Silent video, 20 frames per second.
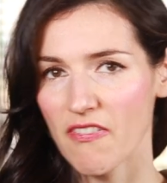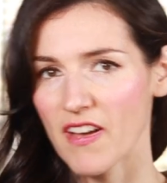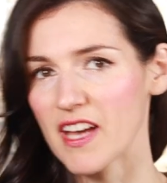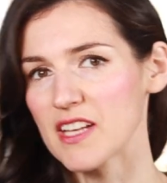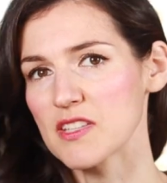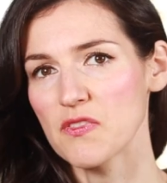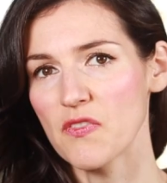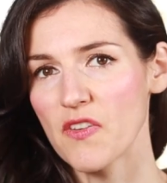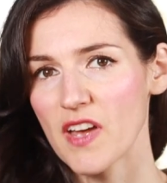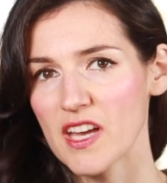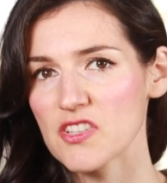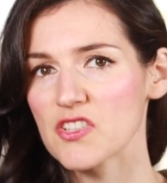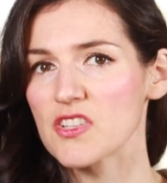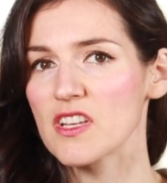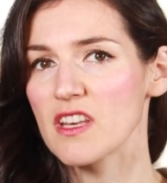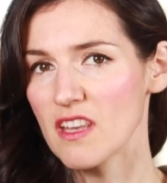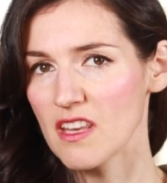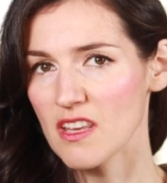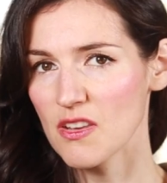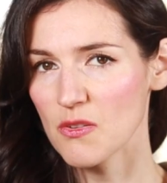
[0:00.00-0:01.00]
fast
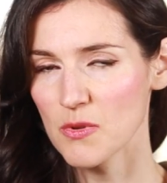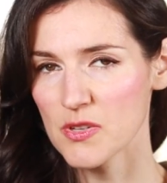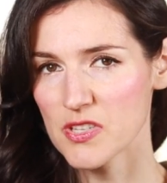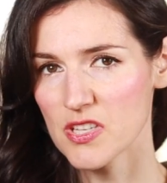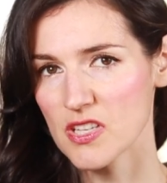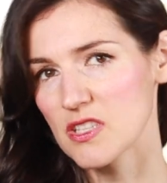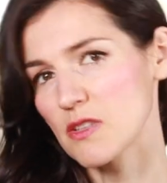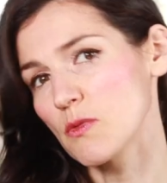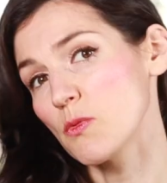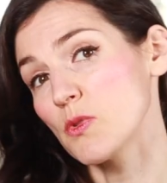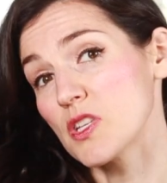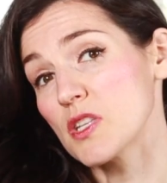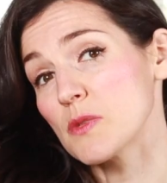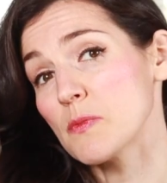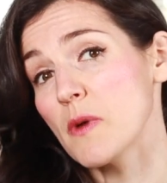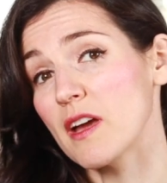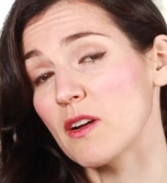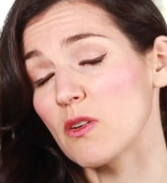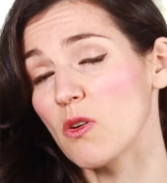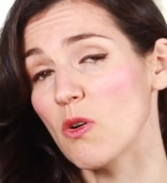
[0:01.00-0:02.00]
fashiony, which is which is
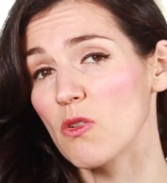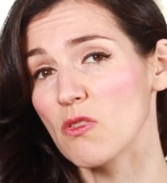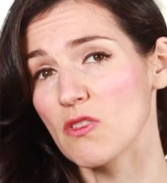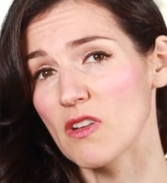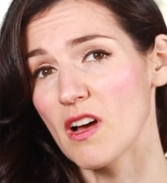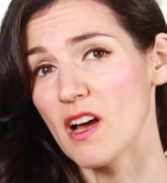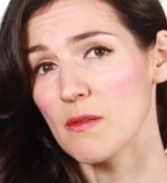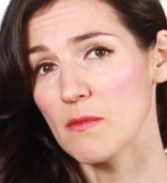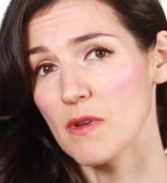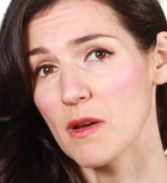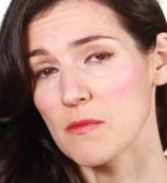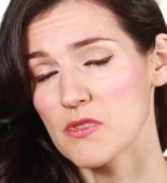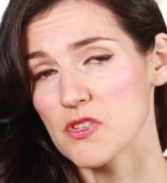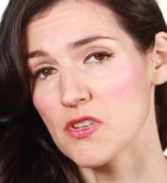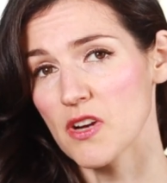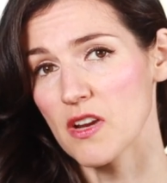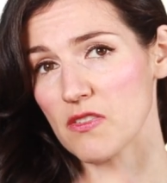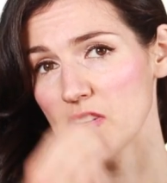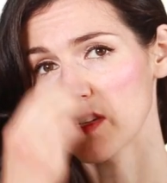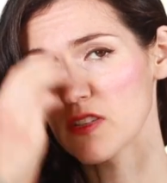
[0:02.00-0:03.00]
my goal. I'm, I'm
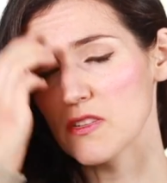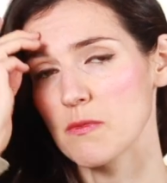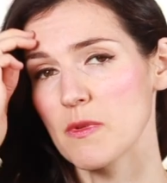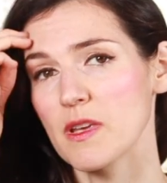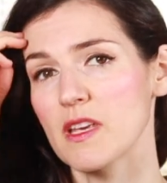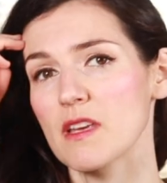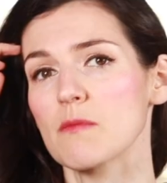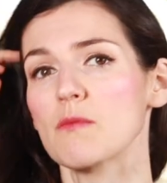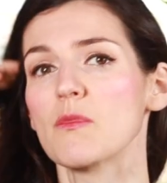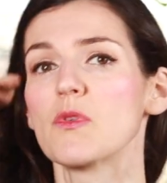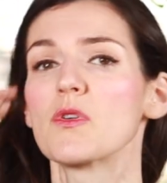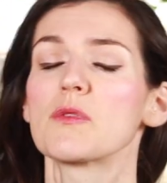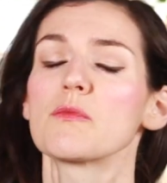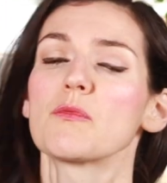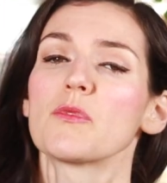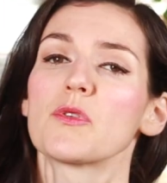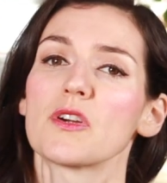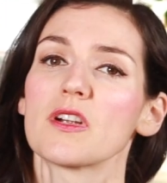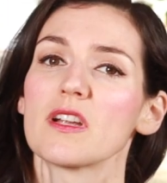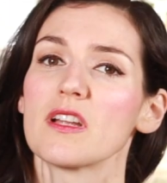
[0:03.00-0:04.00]
striving to make it more and
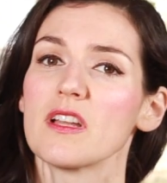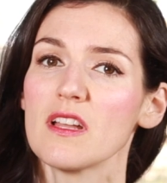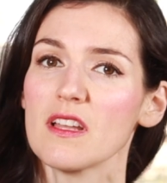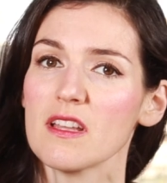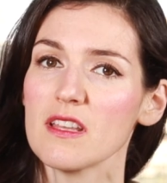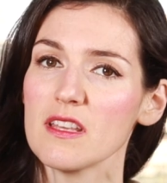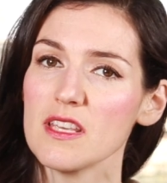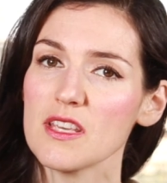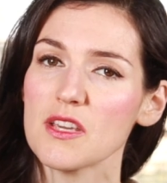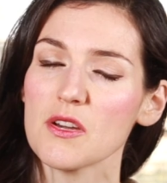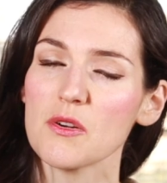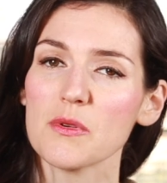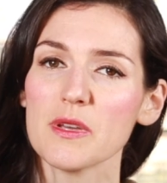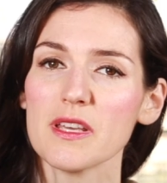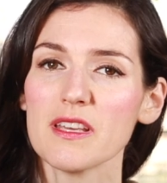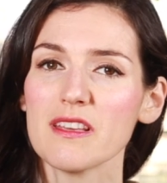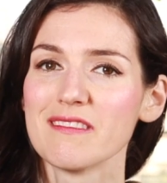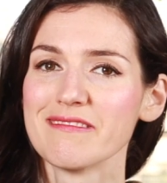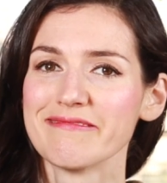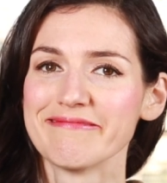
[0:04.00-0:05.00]
more
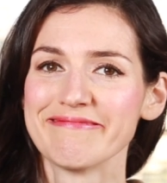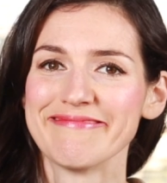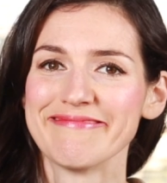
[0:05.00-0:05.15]
eco-y